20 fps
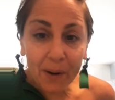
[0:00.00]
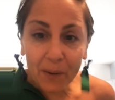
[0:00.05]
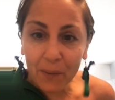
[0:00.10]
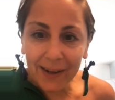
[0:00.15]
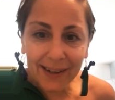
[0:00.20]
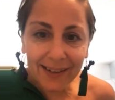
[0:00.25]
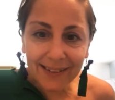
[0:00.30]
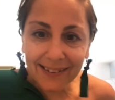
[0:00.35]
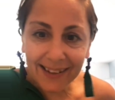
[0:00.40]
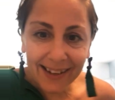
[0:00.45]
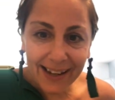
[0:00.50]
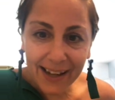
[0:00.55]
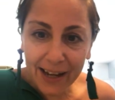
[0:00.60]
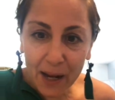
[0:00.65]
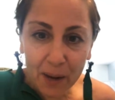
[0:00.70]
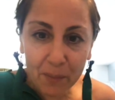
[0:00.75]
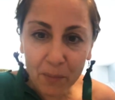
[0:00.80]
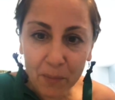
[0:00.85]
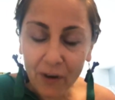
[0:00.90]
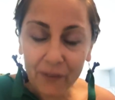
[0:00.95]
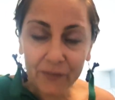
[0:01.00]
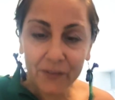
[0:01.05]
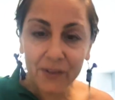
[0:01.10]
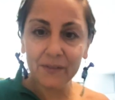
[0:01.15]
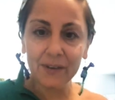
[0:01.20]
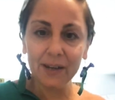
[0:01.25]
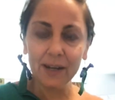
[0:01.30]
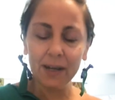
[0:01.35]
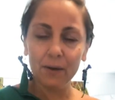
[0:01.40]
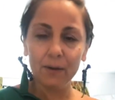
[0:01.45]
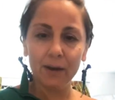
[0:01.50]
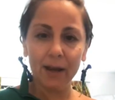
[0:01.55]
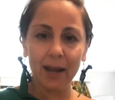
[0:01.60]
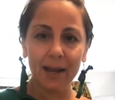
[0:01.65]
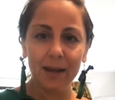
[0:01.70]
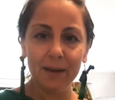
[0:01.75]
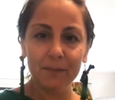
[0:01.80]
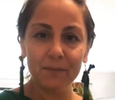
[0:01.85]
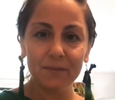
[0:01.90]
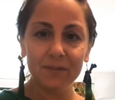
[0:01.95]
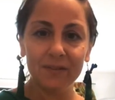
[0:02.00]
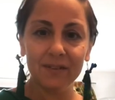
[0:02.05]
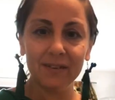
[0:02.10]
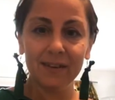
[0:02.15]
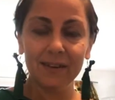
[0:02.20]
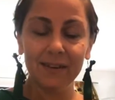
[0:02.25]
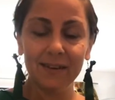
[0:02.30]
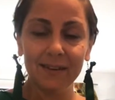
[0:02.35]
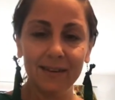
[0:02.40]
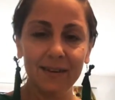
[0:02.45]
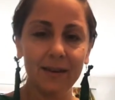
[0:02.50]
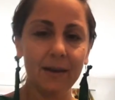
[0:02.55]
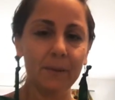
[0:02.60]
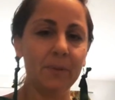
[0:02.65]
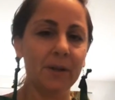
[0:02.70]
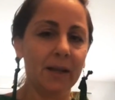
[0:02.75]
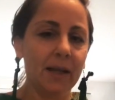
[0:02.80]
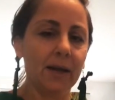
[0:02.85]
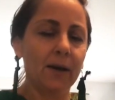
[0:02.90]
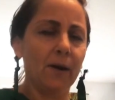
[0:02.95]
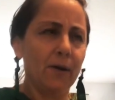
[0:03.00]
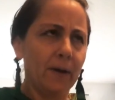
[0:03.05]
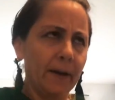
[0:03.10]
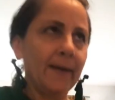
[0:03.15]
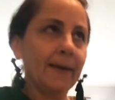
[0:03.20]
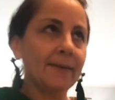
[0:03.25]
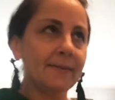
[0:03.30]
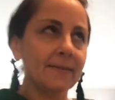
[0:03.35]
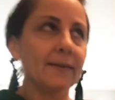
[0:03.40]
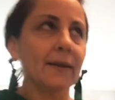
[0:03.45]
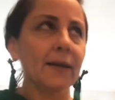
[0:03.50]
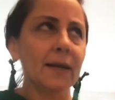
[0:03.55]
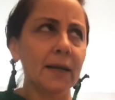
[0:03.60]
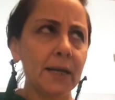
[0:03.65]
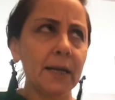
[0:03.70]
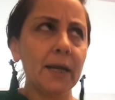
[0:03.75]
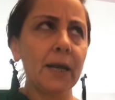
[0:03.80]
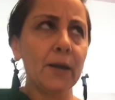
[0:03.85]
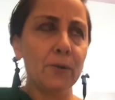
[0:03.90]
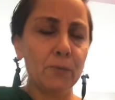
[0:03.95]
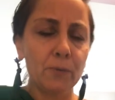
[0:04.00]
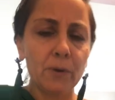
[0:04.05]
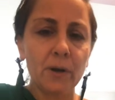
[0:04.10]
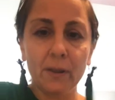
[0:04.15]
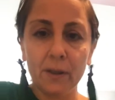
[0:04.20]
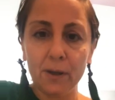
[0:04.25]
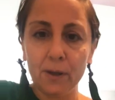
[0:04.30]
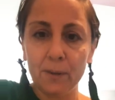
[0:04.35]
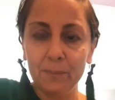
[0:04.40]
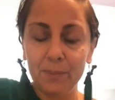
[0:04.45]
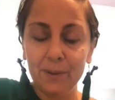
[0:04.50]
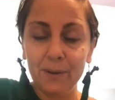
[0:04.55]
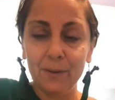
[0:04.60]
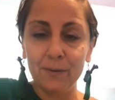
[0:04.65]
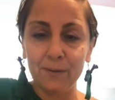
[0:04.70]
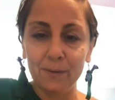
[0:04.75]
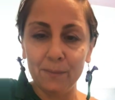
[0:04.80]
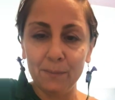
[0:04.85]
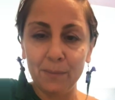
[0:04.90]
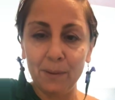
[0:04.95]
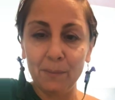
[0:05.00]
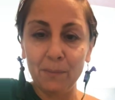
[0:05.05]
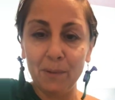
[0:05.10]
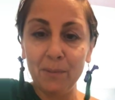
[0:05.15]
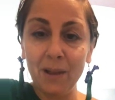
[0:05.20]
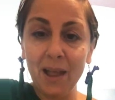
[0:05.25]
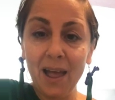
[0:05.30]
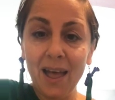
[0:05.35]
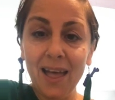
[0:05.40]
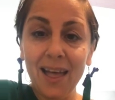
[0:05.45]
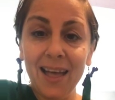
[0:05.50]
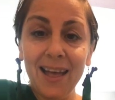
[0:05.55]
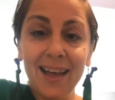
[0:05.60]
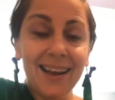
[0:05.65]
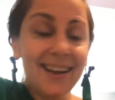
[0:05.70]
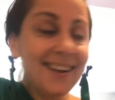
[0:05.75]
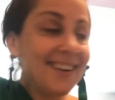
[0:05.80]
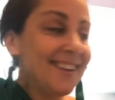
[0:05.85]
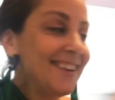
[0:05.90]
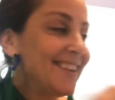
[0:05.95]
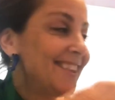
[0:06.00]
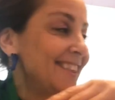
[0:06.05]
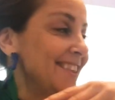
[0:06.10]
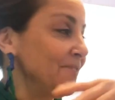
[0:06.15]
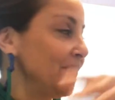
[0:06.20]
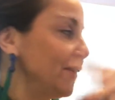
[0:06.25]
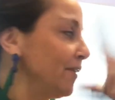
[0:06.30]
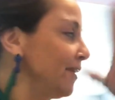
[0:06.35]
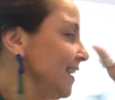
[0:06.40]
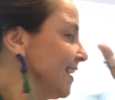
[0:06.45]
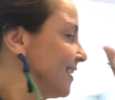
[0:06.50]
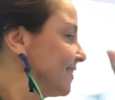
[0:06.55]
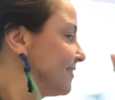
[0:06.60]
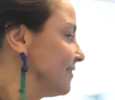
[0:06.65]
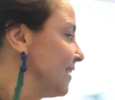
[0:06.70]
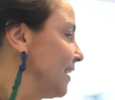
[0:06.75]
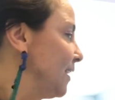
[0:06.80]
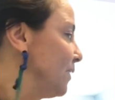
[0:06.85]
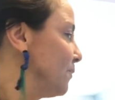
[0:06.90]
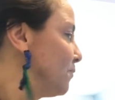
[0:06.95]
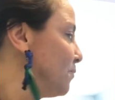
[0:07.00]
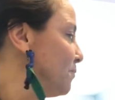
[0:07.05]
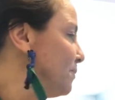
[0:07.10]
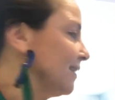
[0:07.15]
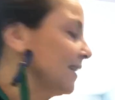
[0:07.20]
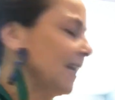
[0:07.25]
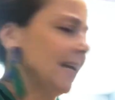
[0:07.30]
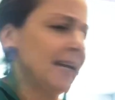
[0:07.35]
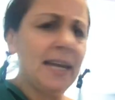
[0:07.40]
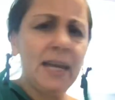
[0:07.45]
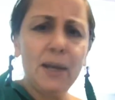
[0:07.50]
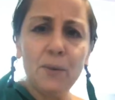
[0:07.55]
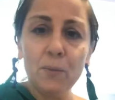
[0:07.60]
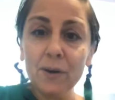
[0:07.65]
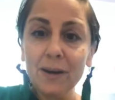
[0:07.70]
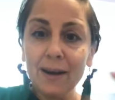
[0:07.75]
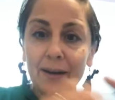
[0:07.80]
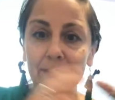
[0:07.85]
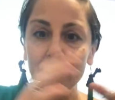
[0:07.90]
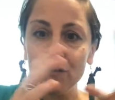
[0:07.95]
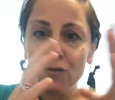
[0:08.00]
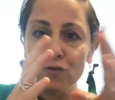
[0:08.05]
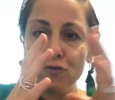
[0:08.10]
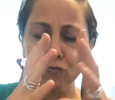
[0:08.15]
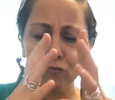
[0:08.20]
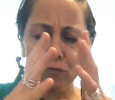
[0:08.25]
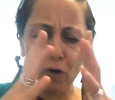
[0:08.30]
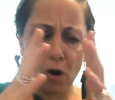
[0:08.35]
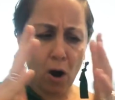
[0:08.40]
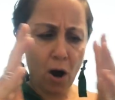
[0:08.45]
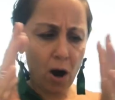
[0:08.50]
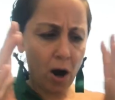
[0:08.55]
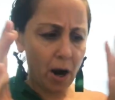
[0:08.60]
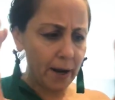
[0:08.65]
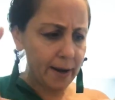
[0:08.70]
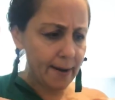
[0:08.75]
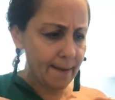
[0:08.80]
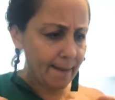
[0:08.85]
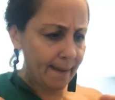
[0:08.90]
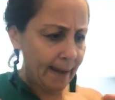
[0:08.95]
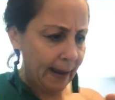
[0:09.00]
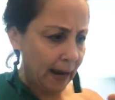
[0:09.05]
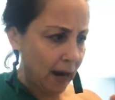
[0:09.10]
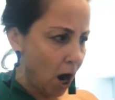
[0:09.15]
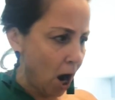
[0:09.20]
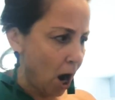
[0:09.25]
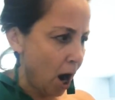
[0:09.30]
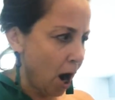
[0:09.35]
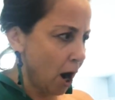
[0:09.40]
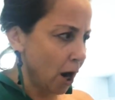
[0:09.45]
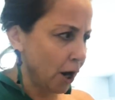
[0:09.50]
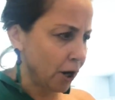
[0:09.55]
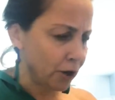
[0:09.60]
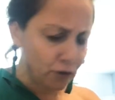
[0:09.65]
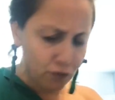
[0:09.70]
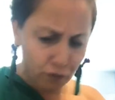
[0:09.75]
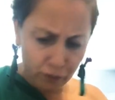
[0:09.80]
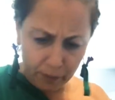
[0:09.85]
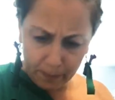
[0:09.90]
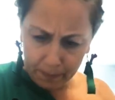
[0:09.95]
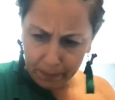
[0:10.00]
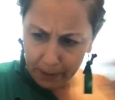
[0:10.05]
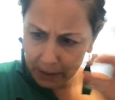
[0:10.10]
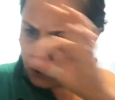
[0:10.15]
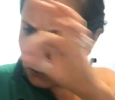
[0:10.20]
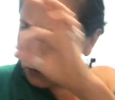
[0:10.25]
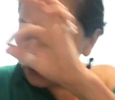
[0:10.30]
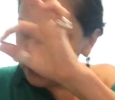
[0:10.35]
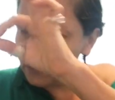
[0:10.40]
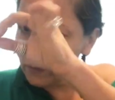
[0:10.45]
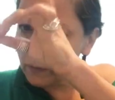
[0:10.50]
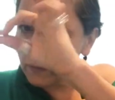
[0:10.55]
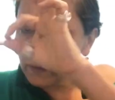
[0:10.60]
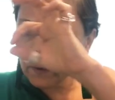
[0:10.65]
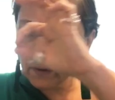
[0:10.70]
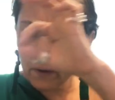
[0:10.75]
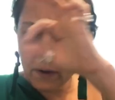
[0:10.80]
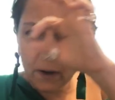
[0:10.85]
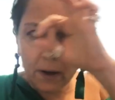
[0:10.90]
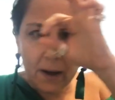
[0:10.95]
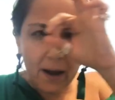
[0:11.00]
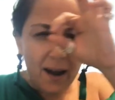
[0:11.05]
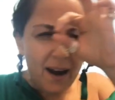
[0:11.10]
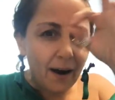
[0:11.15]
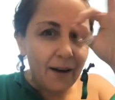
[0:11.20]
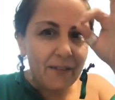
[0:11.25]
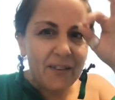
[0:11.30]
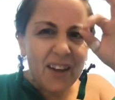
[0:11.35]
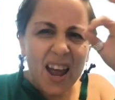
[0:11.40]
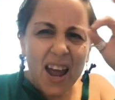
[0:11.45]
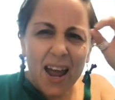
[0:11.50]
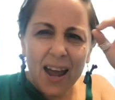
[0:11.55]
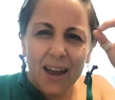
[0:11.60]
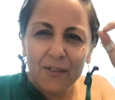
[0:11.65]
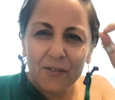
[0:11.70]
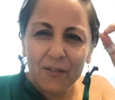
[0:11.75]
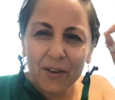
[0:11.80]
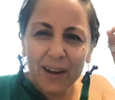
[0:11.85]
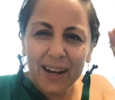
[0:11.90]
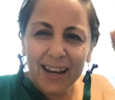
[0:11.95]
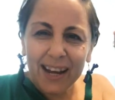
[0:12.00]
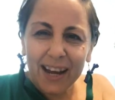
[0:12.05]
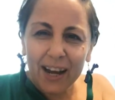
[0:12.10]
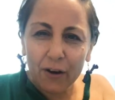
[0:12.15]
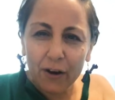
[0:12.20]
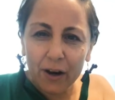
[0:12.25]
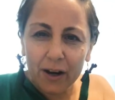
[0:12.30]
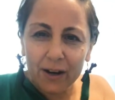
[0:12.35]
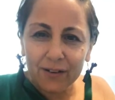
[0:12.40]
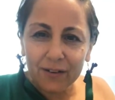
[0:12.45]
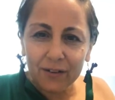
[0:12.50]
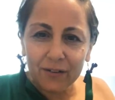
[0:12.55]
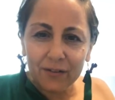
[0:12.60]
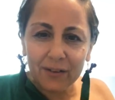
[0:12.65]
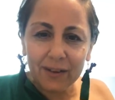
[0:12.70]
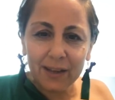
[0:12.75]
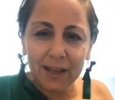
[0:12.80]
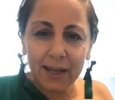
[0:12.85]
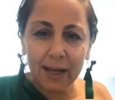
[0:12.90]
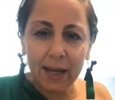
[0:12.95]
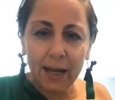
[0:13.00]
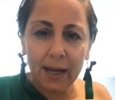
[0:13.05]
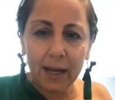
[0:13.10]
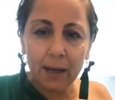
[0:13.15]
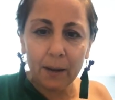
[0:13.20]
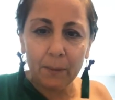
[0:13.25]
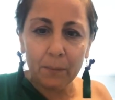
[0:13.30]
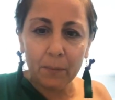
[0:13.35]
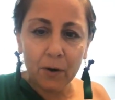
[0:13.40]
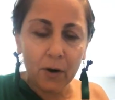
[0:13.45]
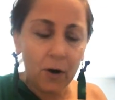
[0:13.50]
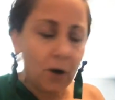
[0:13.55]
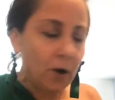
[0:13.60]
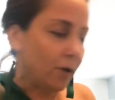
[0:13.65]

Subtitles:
I wanted to kick him off the video games, I'd be like, okay, that's it. I'm going to get rid of the computer, blah, blah, blah. The very next day, it would be like he would have drawn like 100 pictures of every character from the game.